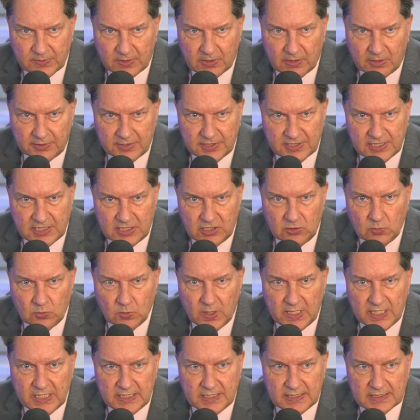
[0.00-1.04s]
We call these
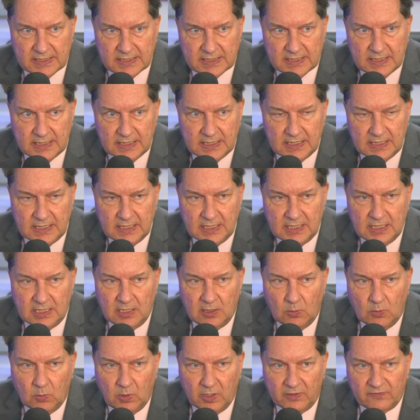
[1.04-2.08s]
EUAs,
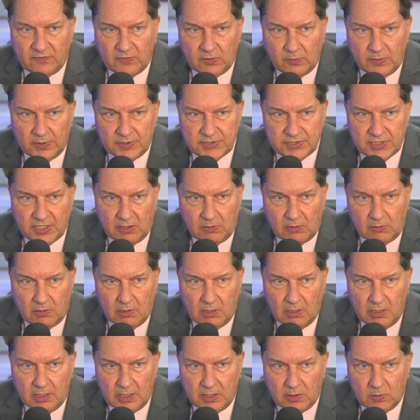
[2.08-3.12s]
one for
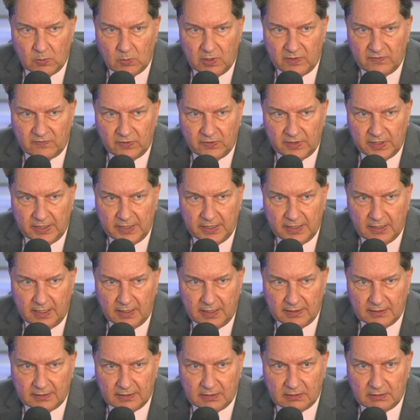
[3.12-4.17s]
Regeneron and one for
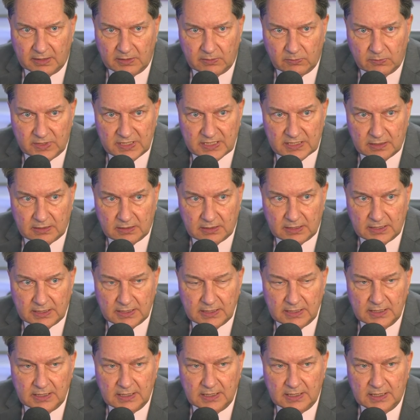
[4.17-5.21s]
Eli Lilly recently.
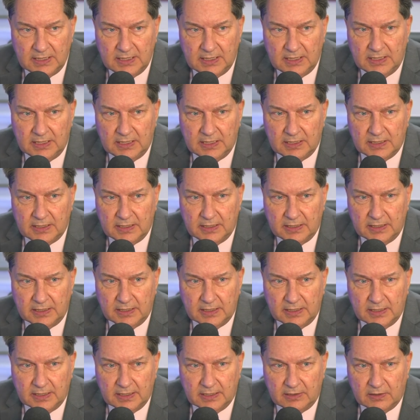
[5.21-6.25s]

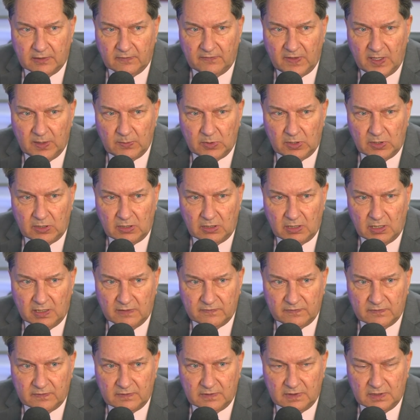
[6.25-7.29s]
The in November
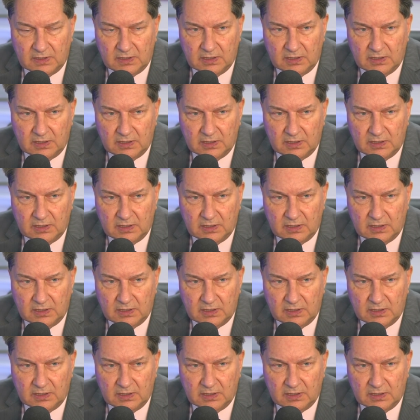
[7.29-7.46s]
of